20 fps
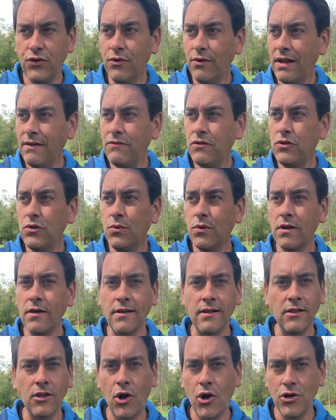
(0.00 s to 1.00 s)
You don't have to do it
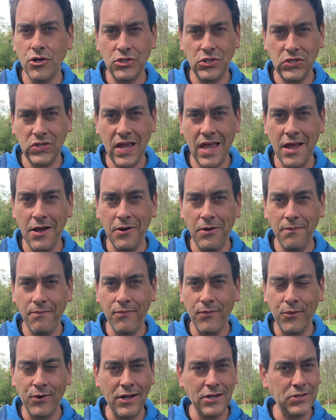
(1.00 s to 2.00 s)
on a large scale.
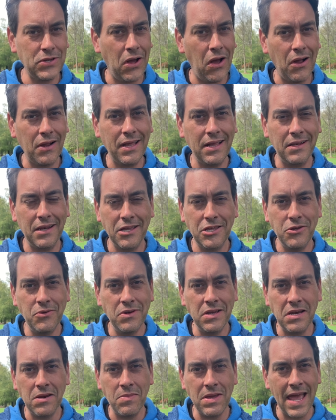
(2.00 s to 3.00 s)
We're not talking like you
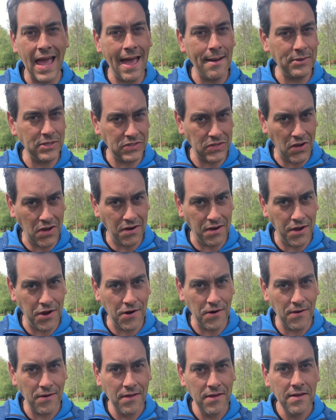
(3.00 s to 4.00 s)
need to be Amazon
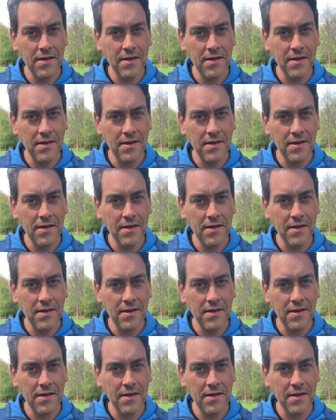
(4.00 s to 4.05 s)
here.